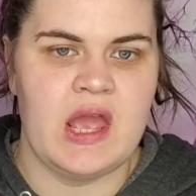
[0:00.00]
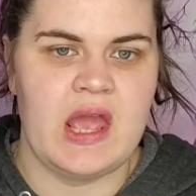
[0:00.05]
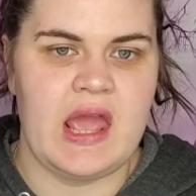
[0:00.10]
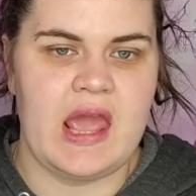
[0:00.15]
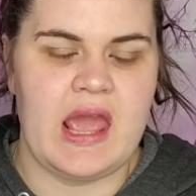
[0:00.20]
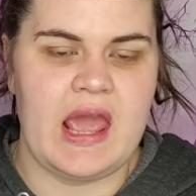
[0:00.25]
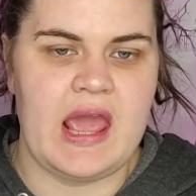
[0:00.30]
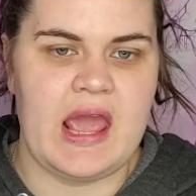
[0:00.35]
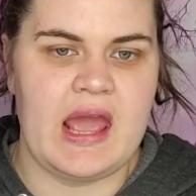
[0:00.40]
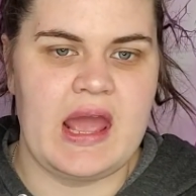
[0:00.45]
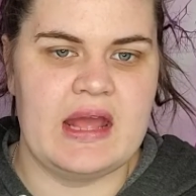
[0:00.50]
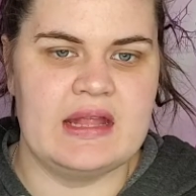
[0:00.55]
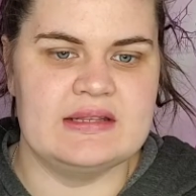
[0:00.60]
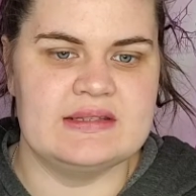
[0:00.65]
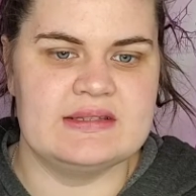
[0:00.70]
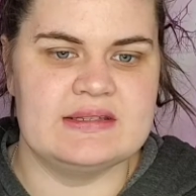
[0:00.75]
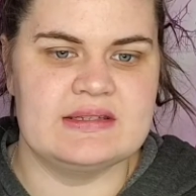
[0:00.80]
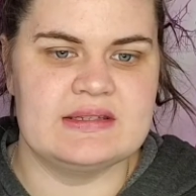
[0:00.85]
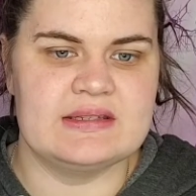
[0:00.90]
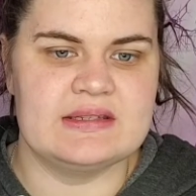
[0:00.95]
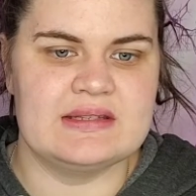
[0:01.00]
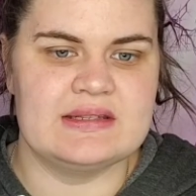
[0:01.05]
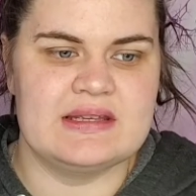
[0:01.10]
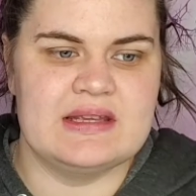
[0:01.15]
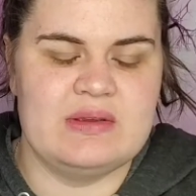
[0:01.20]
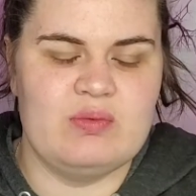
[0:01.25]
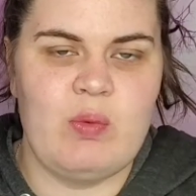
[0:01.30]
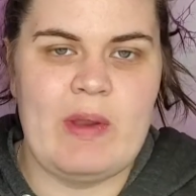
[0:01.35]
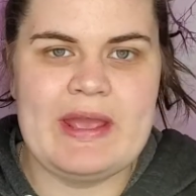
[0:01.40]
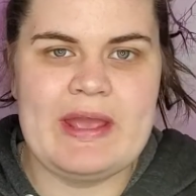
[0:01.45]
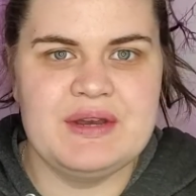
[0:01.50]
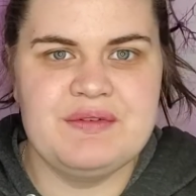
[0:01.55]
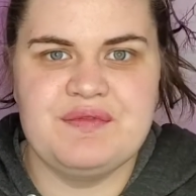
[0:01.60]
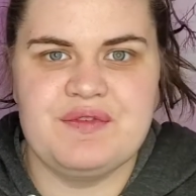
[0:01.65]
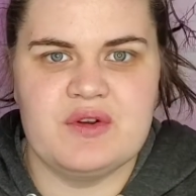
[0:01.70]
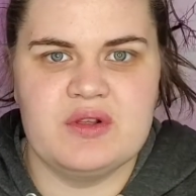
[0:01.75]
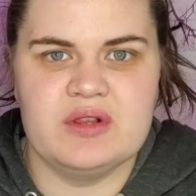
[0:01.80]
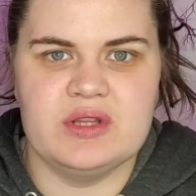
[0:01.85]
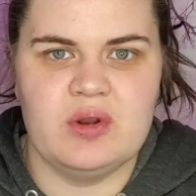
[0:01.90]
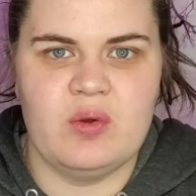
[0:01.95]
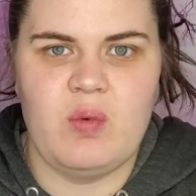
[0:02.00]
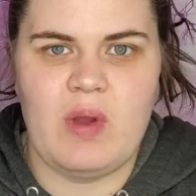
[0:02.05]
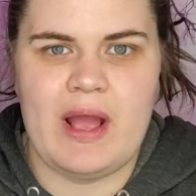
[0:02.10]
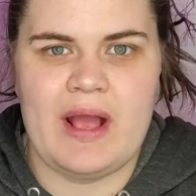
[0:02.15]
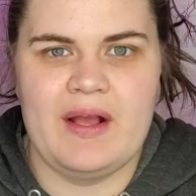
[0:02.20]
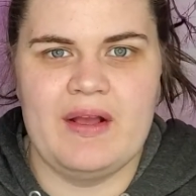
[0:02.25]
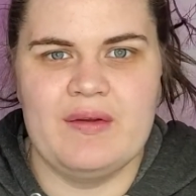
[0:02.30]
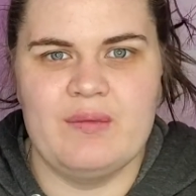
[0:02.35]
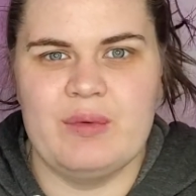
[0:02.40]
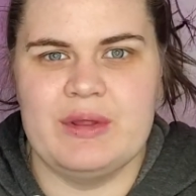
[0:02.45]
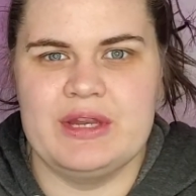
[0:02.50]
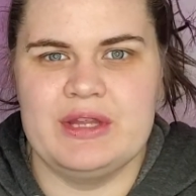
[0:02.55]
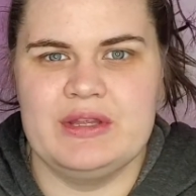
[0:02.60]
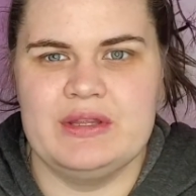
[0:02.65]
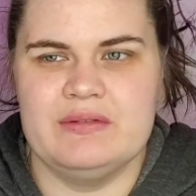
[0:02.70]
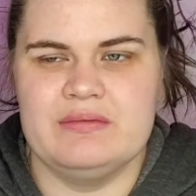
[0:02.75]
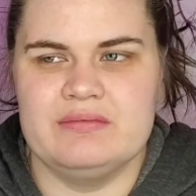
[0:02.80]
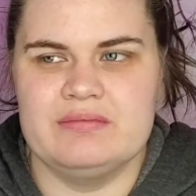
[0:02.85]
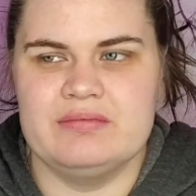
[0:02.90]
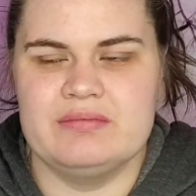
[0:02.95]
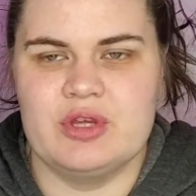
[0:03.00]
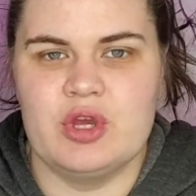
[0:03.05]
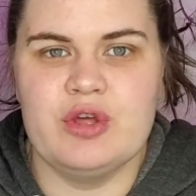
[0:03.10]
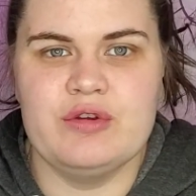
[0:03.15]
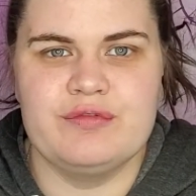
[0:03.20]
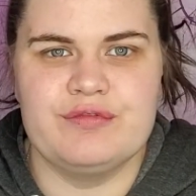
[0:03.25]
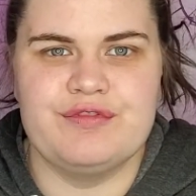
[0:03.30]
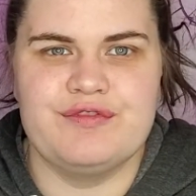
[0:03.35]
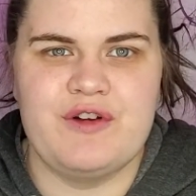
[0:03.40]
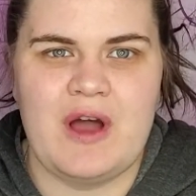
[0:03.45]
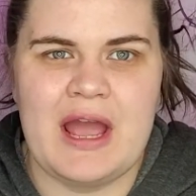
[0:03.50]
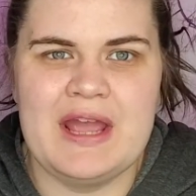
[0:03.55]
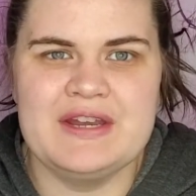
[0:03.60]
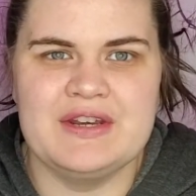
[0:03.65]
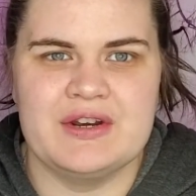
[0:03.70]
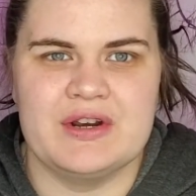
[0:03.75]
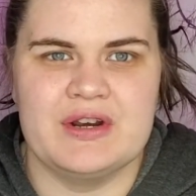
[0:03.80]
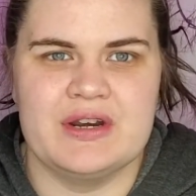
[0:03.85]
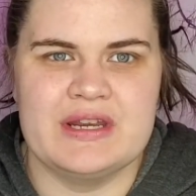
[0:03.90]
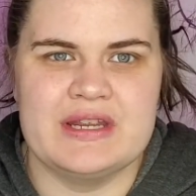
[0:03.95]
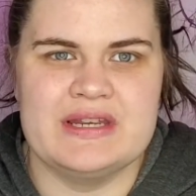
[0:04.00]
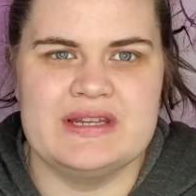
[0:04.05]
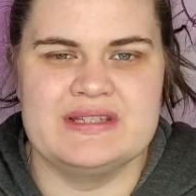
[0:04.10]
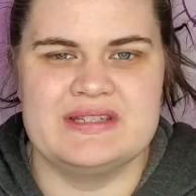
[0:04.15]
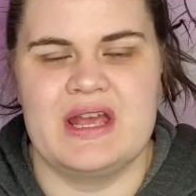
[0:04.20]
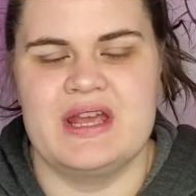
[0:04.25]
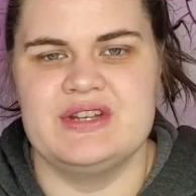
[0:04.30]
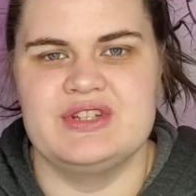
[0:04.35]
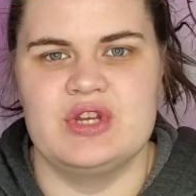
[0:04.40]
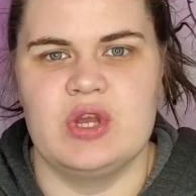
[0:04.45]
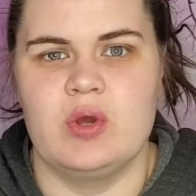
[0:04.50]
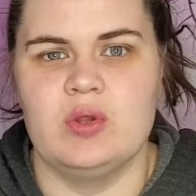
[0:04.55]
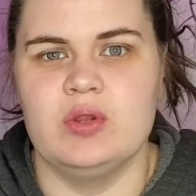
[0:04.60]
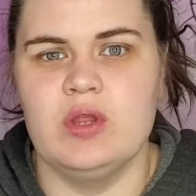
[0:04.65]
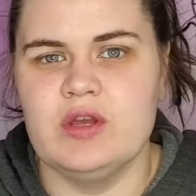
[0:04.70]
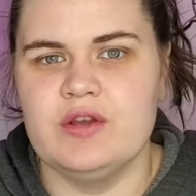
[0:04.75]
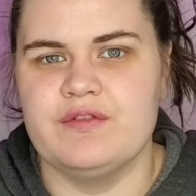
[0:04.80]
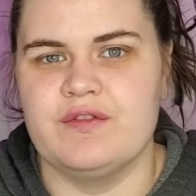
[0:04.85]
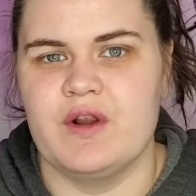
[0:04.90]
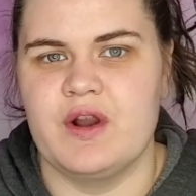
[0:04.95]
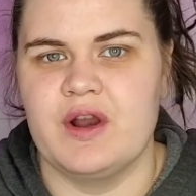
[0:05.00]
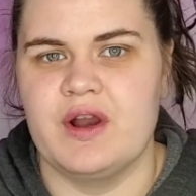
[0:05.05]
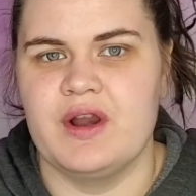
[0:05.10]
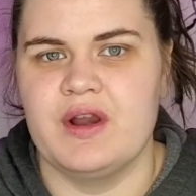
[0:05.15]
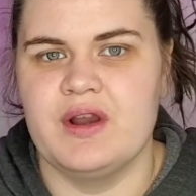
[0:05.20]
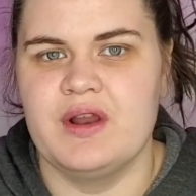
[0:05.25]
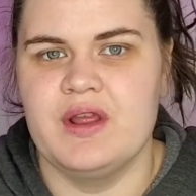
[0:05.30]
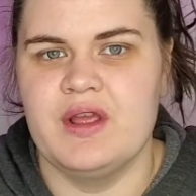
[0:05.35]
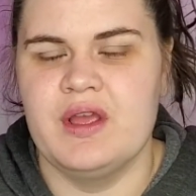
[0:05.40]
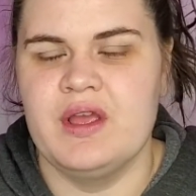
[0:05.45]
And he waited for a little while, and when he couldn't find her, he decided to go look for her.